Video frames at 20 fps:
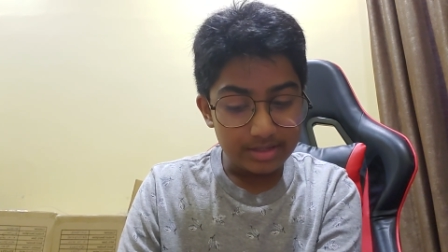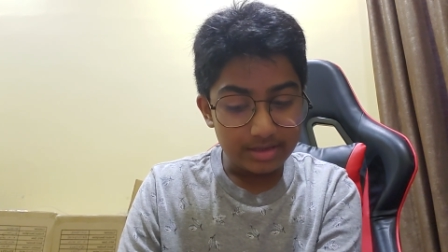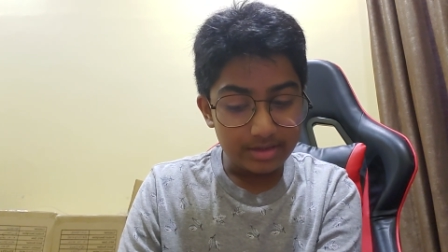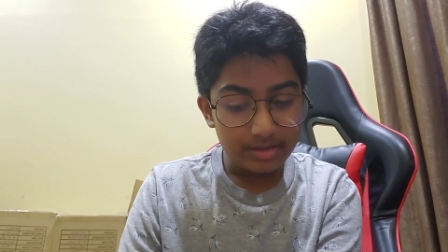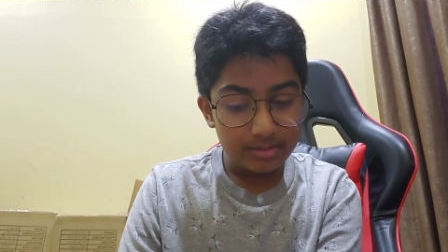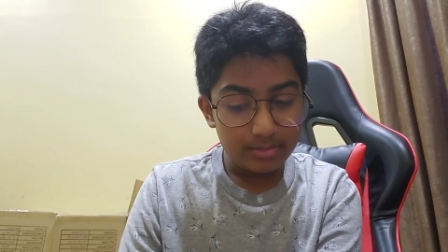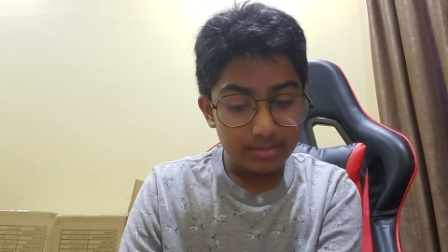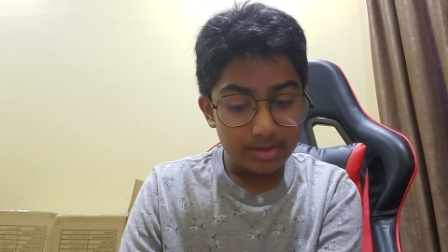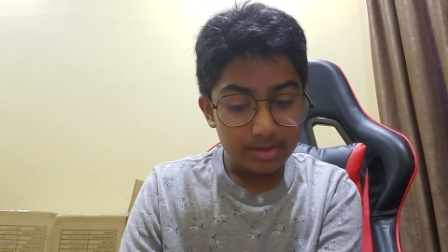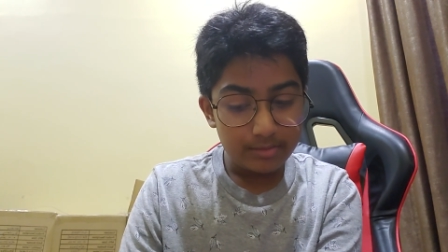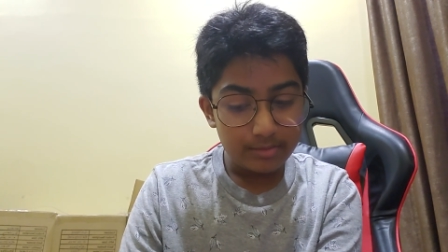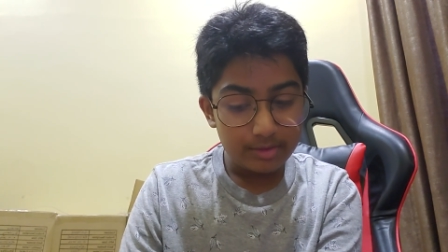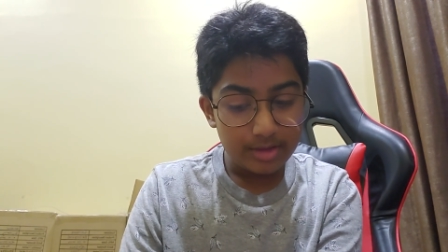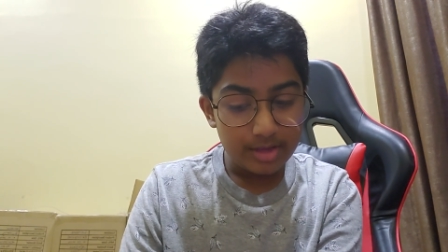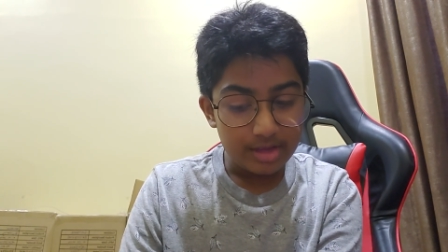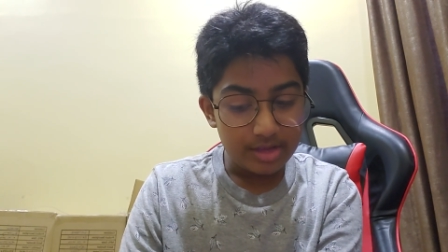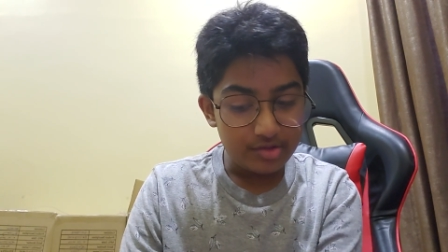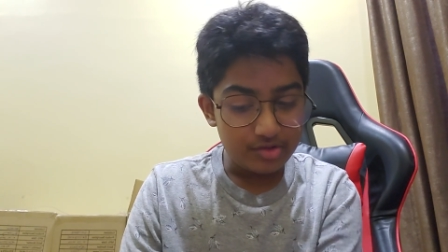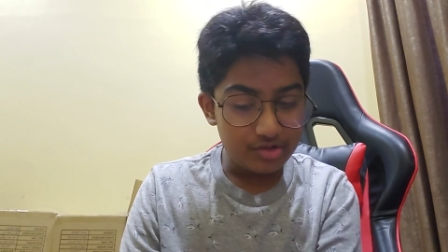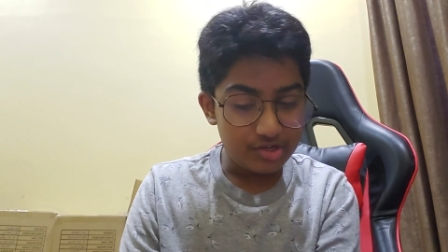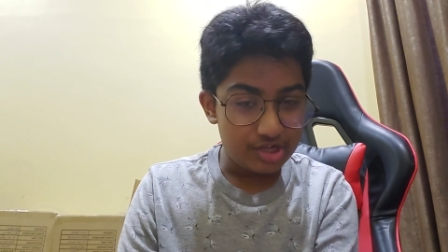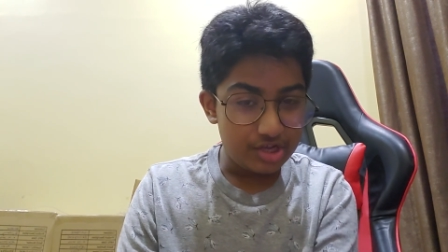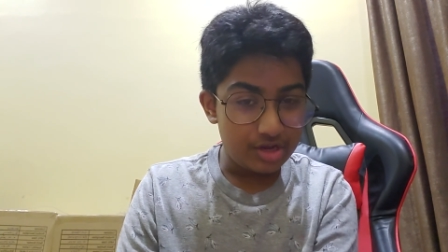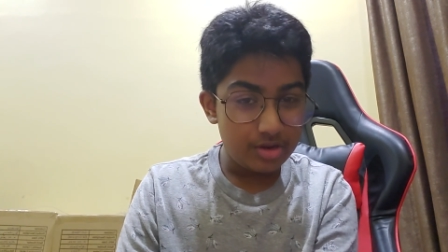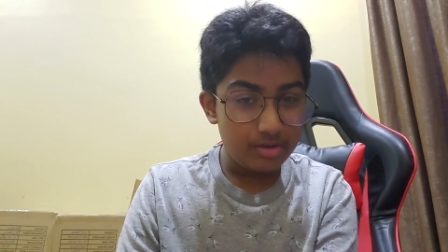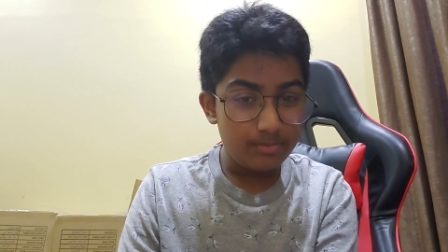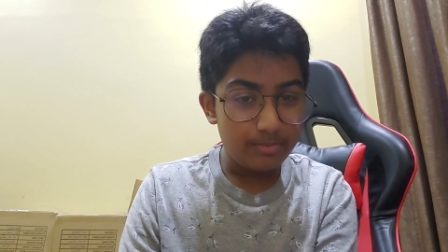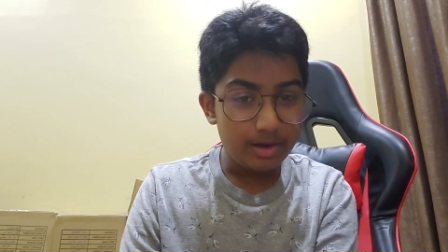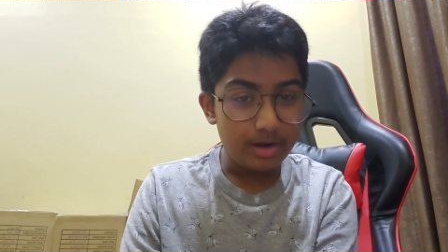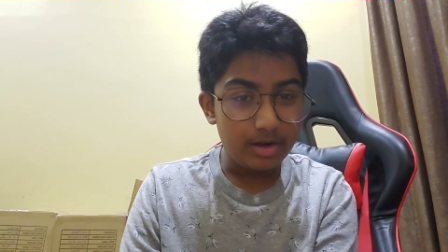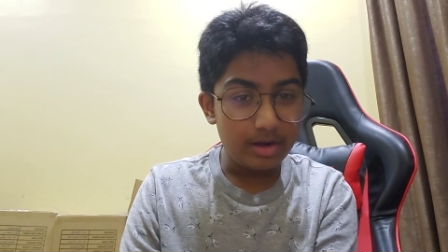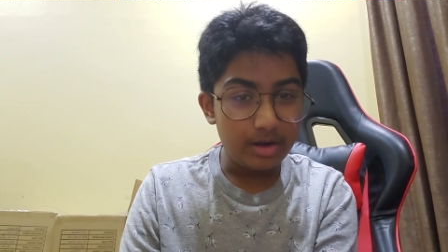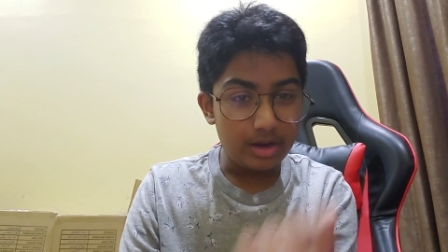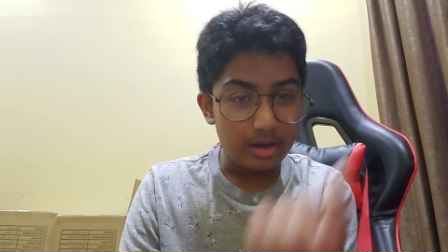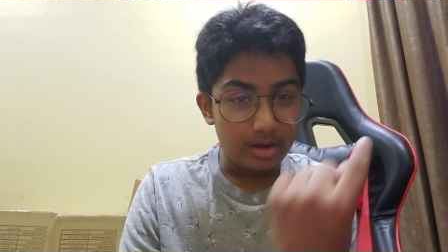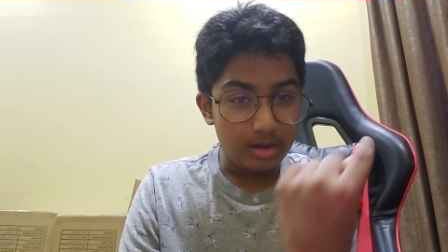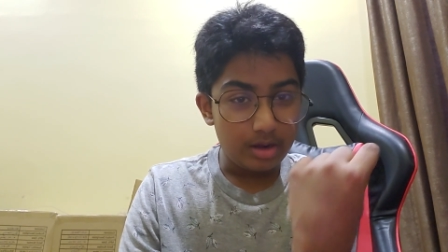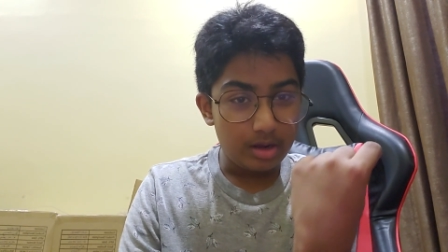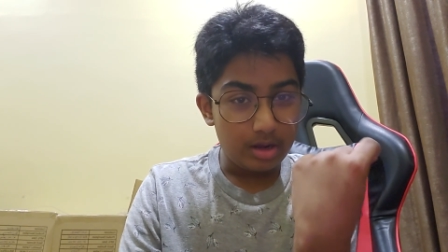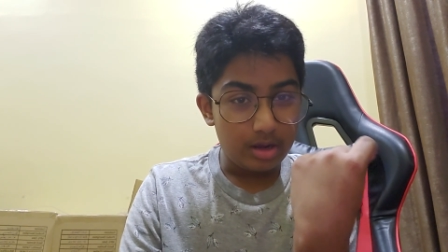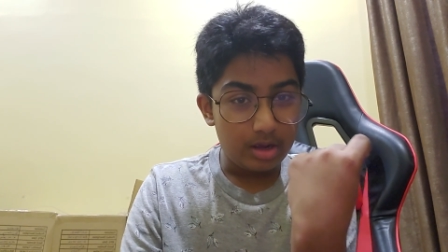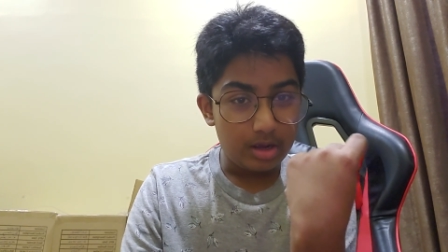I don't want it share button and